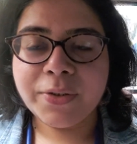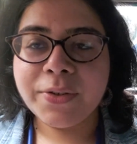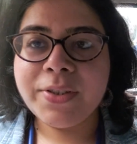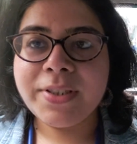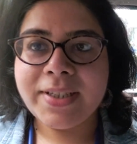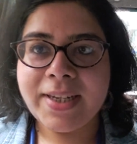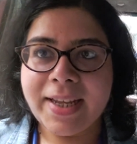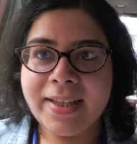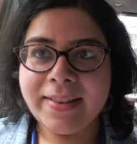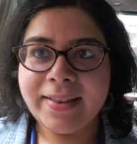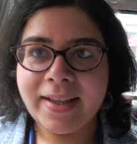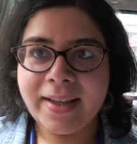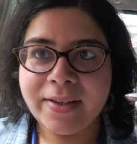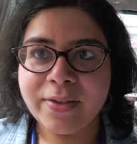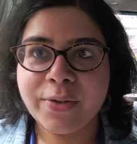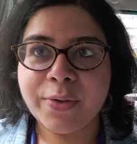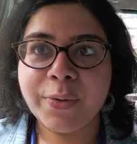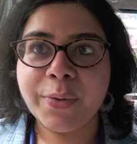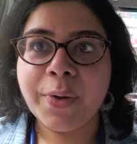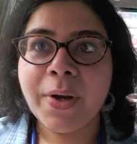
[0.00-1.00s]
stayed
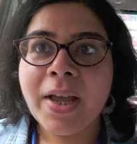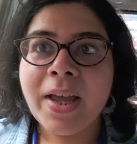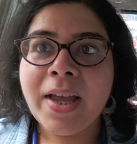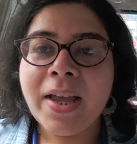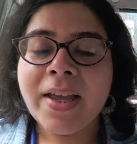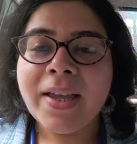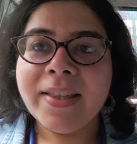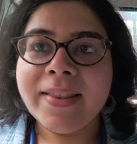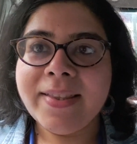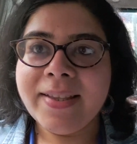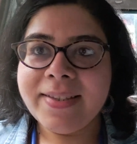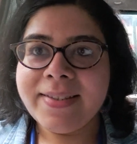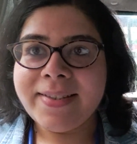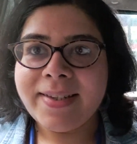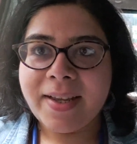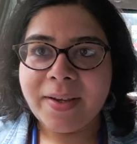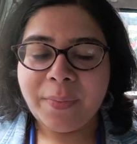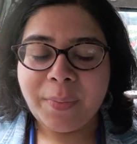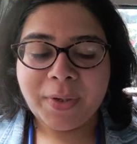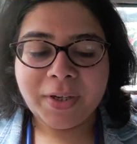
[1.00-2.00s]
there. So this
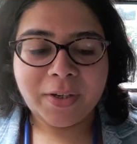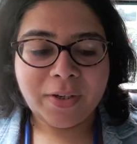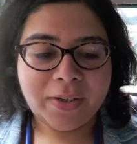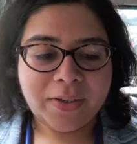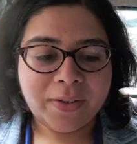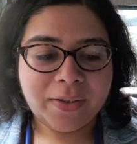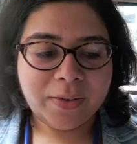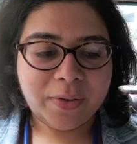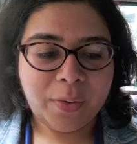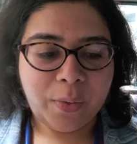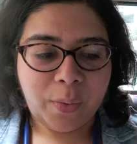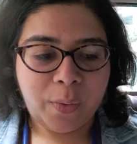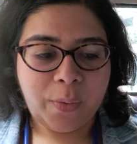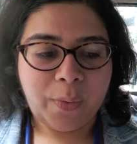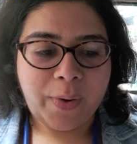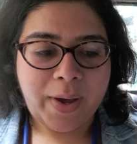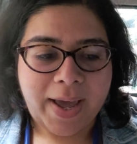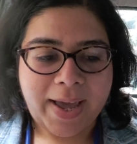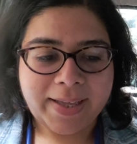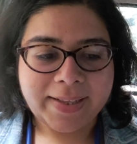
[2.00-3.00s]
time we're gonna
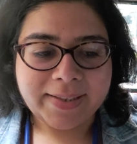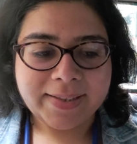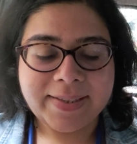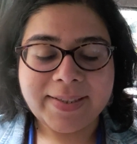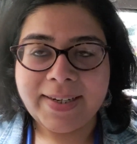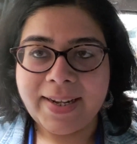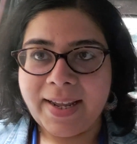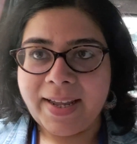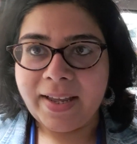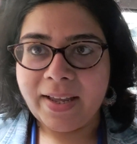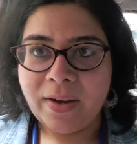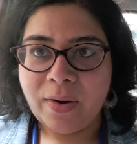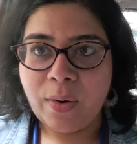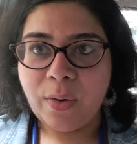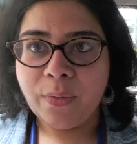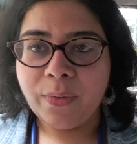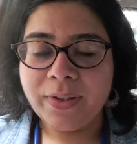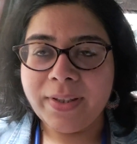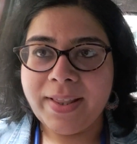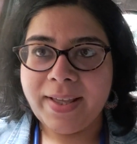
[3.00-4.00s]
go and stay
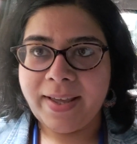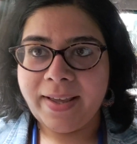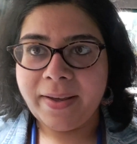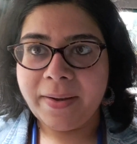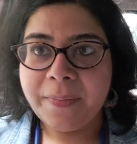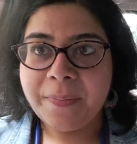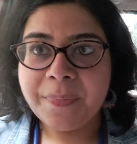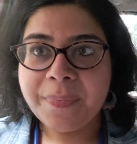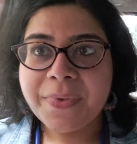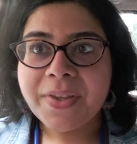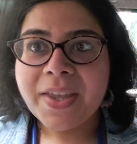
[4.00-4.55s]
over there.